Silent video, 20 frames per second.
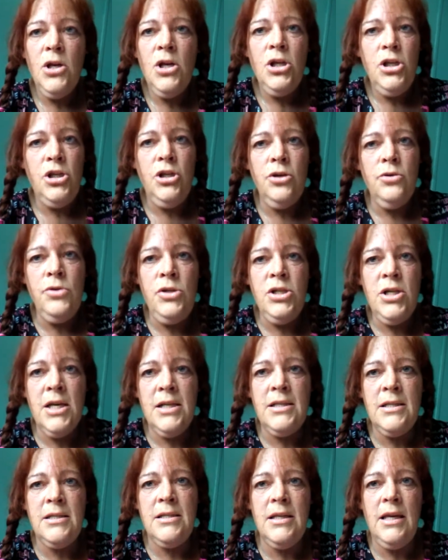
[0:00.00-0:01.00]
you
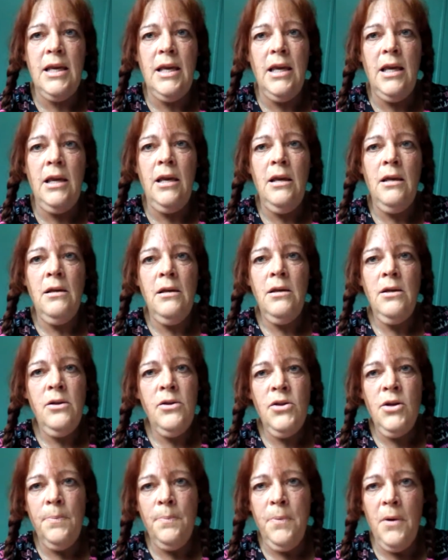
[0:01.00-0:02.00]
just see
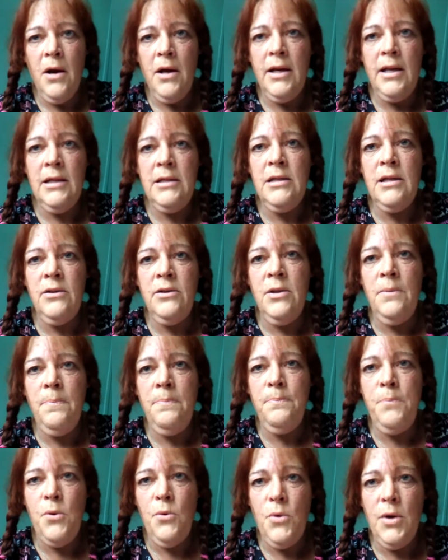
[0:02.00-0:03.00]
the product at the
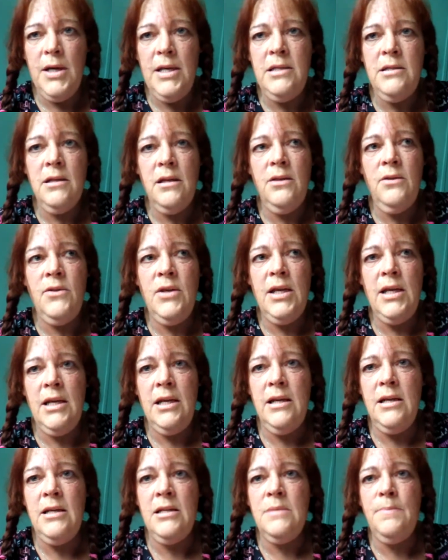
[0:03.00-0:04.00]
point that
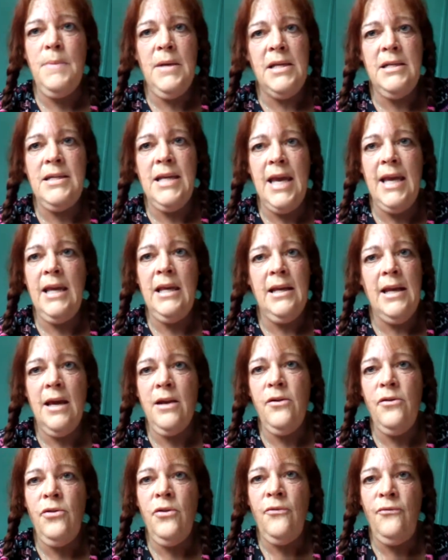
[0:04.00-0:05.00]
it has been taken
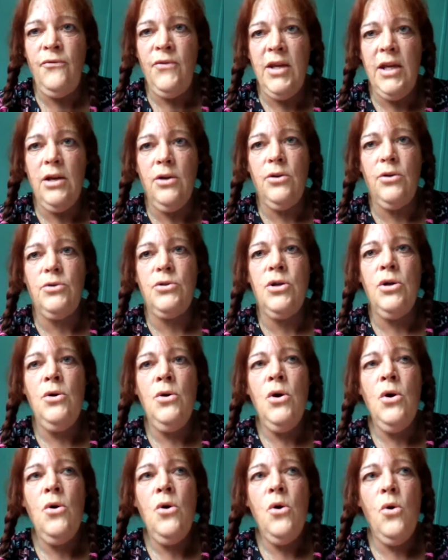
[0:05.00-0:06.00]
out of the field
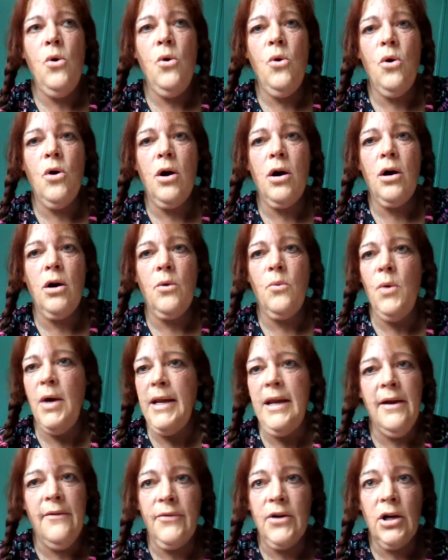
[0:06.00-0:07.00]
or
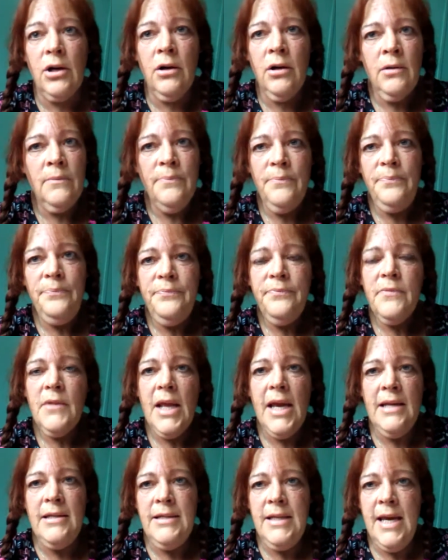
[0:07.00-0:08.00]
whatever
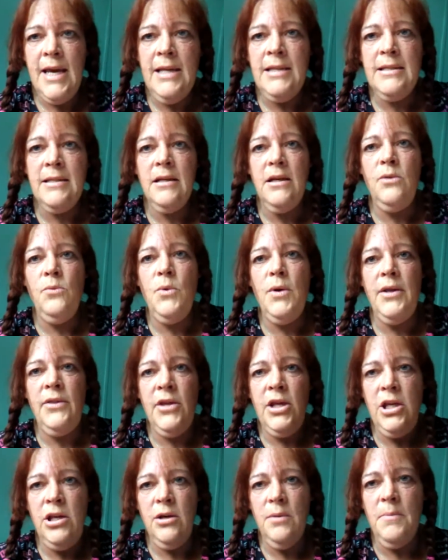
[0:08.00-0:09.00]
and tested with a
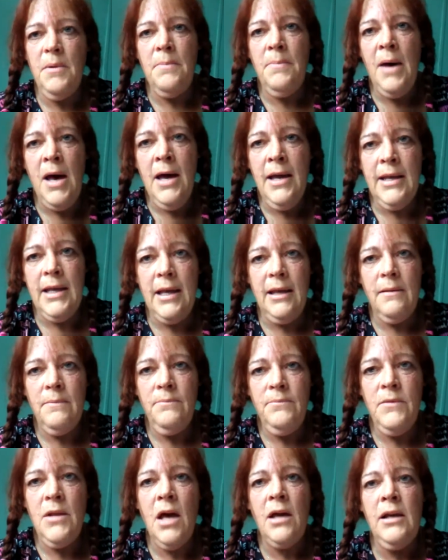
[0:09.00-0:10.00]
human body,
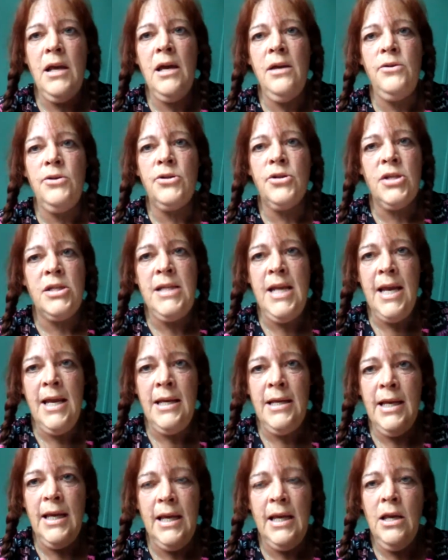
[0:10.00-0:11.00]
not
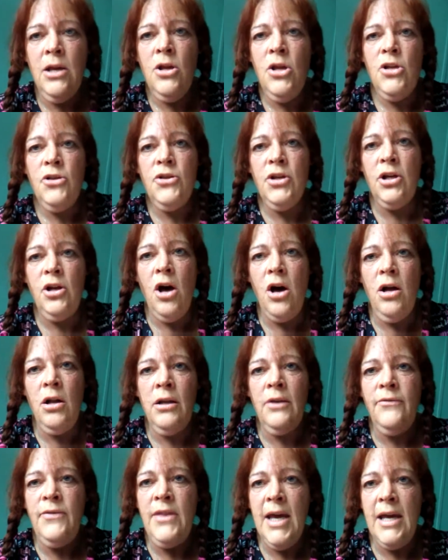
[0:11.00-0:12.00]
understanding that all
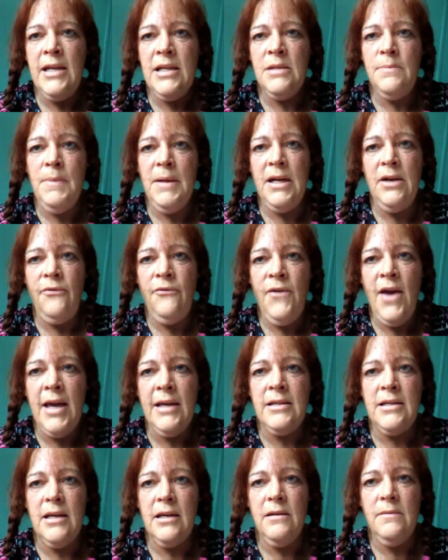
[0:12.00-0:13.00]
of that has been
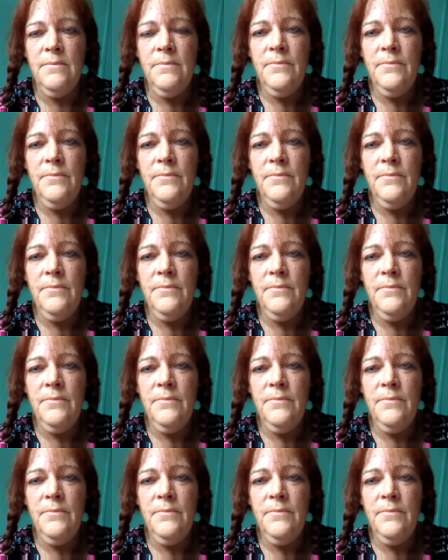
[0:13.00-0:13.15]
affected.